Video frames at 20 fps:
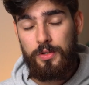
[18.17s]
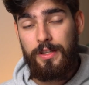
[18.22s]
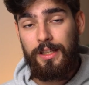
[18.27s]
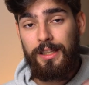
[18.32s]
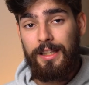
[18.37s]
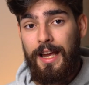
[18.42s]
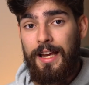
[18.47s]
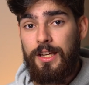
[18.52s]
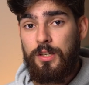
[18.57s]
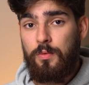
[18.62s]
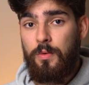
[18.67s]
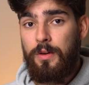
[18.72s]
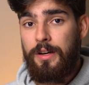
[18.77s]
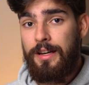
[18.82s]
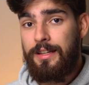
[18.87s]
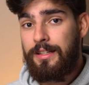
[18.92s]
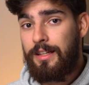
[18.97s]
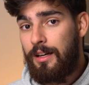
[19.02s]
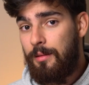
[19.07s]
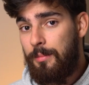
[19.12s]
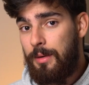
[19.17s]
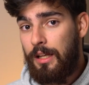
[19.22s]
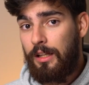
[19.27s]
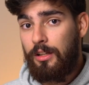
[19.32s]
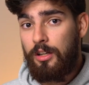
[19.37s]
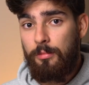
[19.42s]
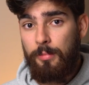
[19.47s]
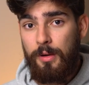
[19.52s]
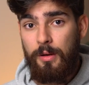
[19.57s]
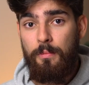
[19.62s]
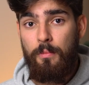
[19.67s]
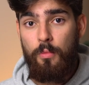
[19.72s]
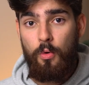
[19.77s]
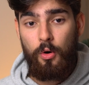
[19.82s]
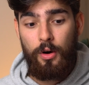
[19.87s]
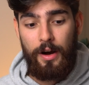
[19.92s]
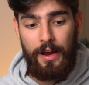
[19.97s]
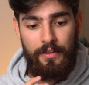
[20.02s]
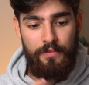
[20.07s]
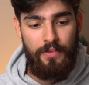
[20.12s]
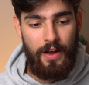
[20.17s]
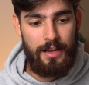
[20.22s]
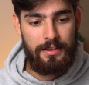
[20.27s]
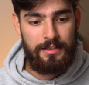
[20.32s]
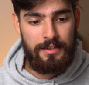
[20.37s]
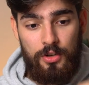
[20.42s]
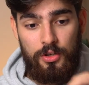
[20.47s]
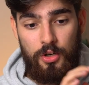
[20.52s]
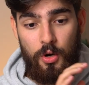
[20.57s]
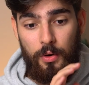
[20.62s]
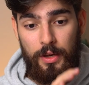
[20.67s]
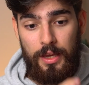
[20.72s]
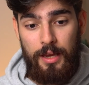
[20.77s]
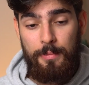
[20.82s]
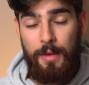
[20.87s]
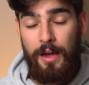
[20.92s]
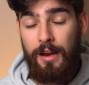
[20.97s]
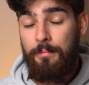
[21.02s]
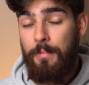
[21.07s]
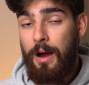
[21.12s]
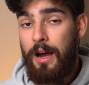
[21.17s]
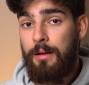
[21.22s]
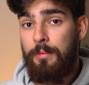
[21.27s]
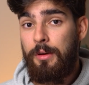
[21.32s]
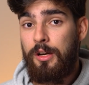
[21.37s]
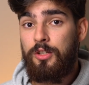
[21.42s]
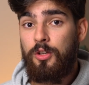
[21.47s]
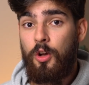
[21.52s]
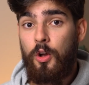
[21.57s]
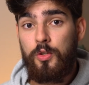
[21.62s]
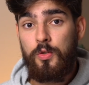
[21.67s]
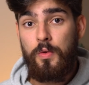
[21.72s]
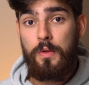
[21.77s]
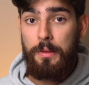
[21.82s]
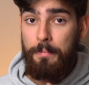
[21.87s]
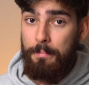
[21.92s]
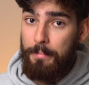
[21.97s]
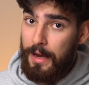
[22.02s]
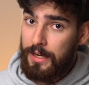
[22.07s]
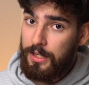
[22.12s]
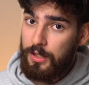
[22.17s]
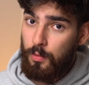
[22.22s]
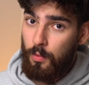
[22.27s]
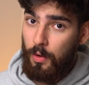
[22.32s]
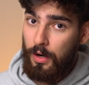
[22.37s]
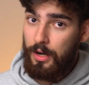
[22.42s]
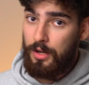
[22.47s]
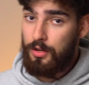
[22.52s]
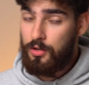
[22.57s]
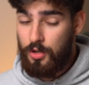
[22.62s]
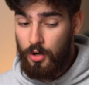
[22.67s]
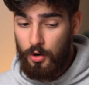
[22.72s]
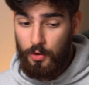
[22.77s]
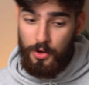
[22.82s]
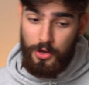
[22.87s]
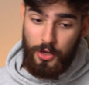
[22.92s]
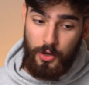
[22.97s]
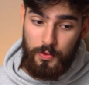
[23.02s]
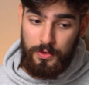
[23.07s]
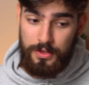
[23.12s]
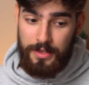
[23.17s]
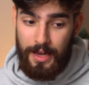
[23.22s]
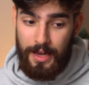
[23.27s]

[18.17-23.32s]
The last one is gonna be a little bit more advanced, so keep that in mind, but it's also the best one, so use